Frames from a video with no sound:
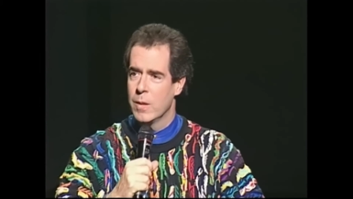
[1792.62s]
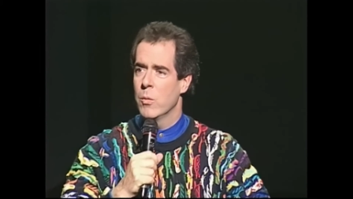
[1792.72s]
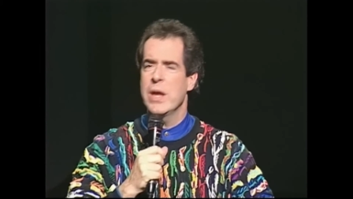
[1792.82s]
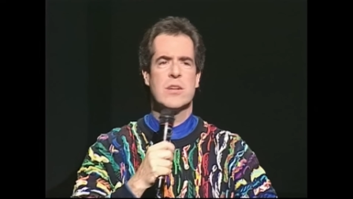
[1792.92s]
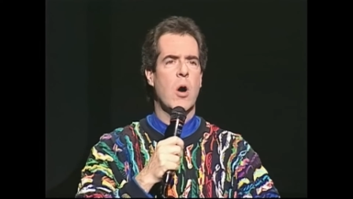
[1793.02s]

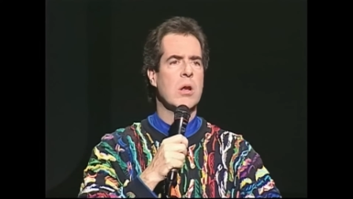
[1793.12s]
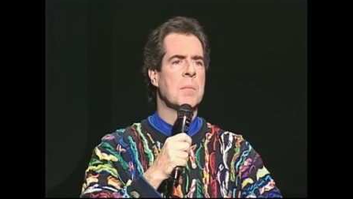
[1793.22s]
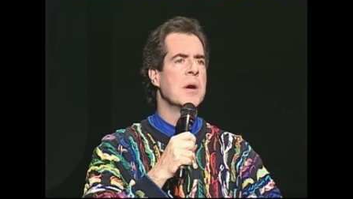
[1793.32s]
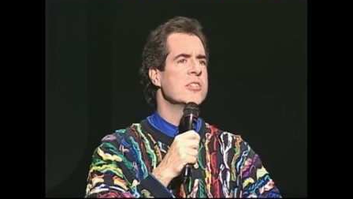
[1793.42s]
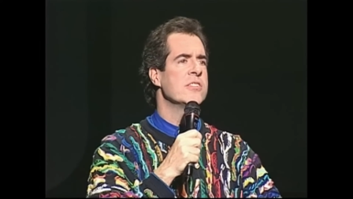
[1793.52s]
We had to call an
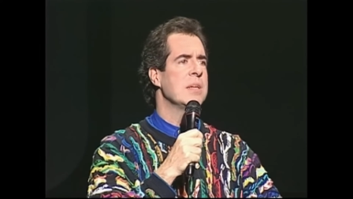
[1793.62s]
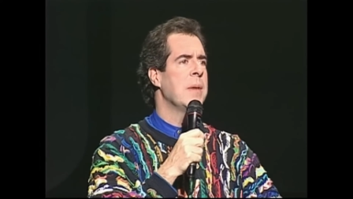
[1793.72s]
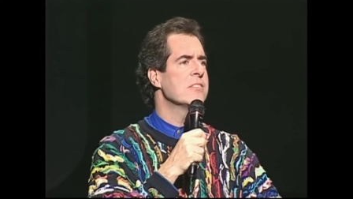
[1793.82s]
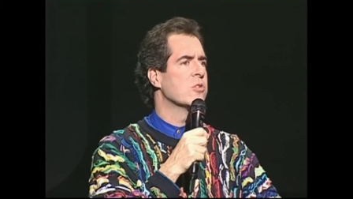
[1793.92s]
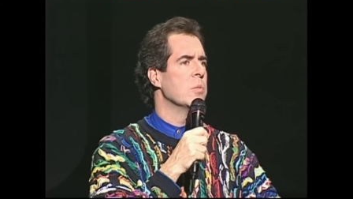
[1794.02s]
emergency
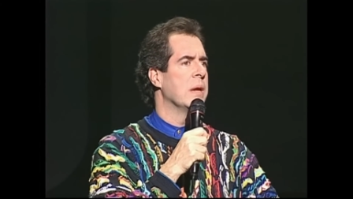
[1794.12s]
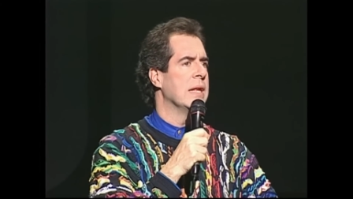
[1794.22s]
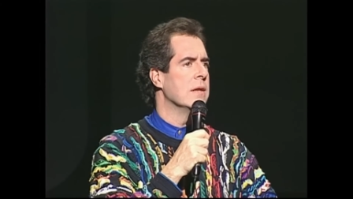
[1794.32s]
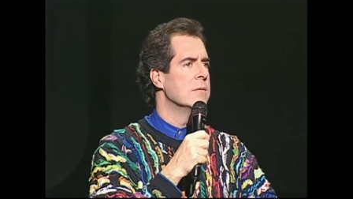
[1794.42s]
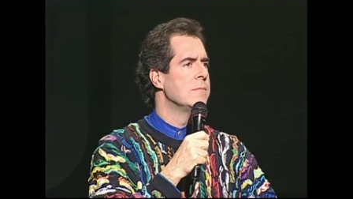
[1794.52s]
men's group
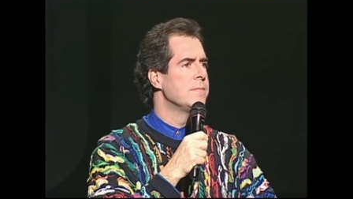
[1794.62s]
meeting.